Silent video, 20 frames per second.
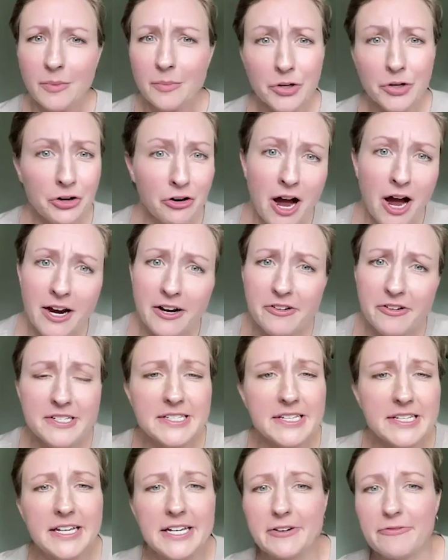
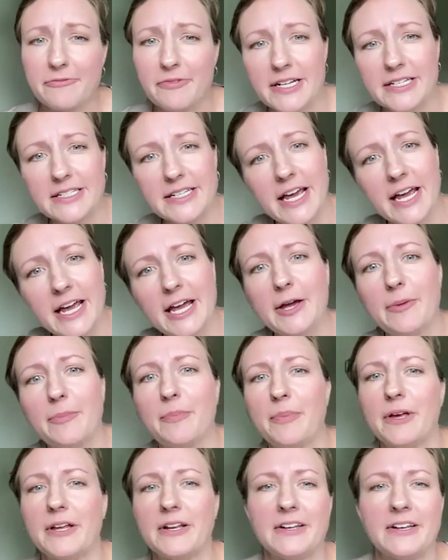bureaucracy and red
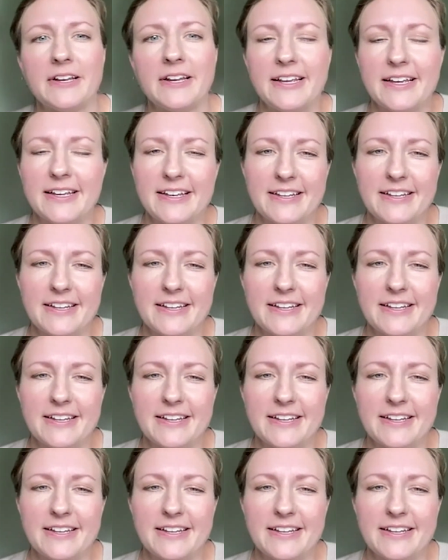tape and,